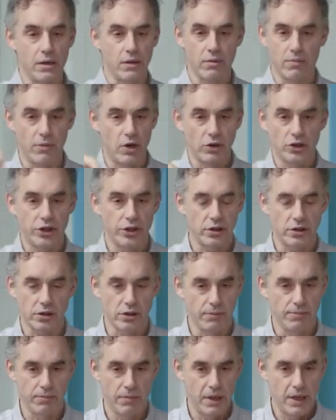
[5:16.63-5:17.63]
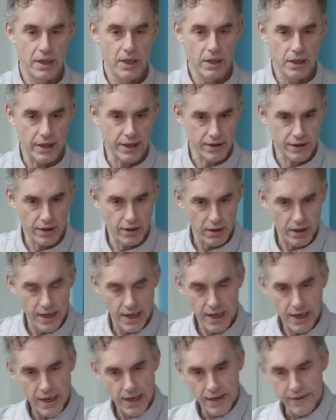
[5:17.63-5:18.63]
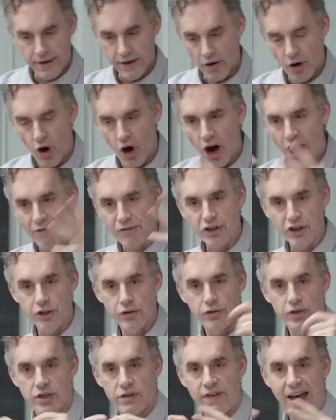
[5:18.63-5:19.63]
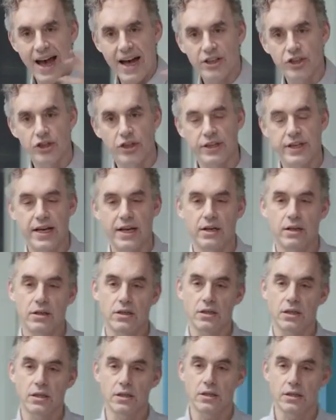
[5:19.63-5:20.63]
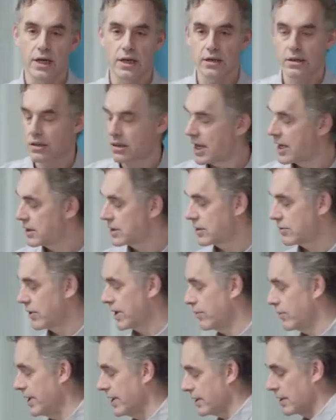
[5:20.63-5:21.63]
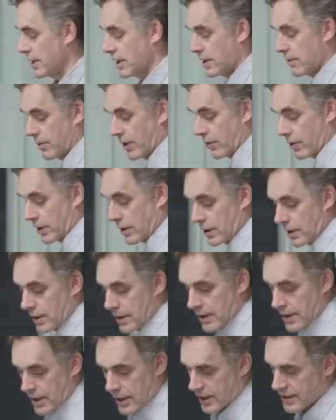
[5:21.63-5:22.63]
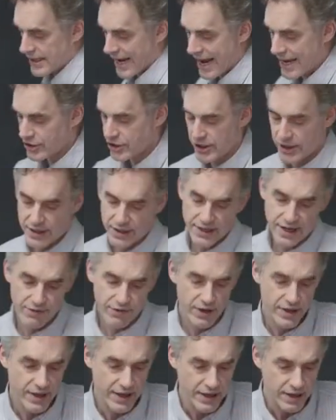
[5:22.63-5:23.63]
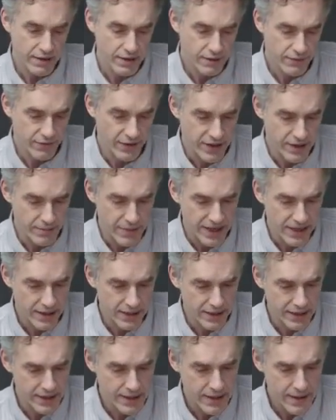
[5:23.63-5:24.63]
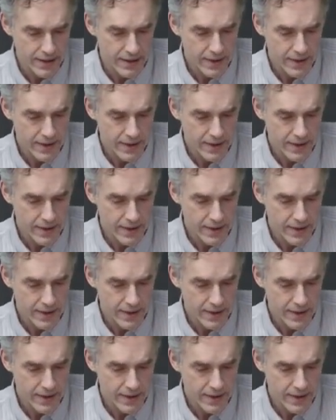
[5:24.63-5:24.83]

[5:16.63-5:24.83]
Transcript: Your emotions are like they're offshoots of action tendencies. That's the right way to think about it, because action is everything fundamentally.